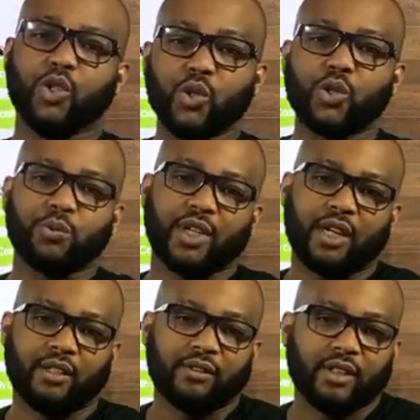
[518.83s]
YouTube
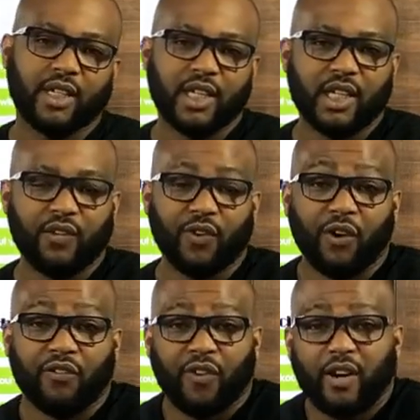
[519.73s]
channel. If you're
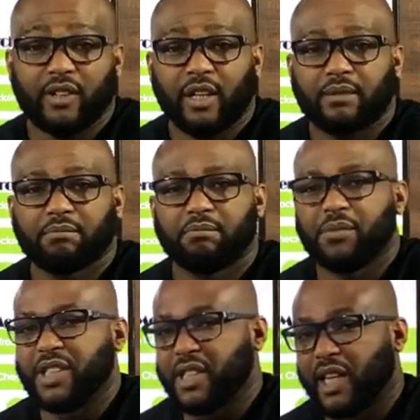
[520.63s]
a founder,
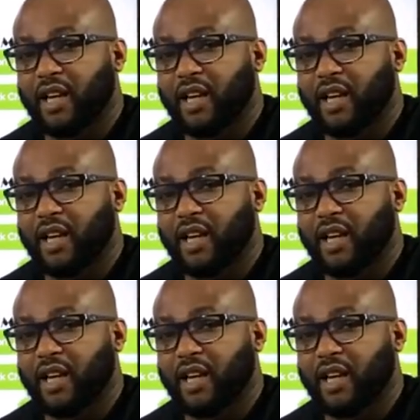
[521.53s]
please take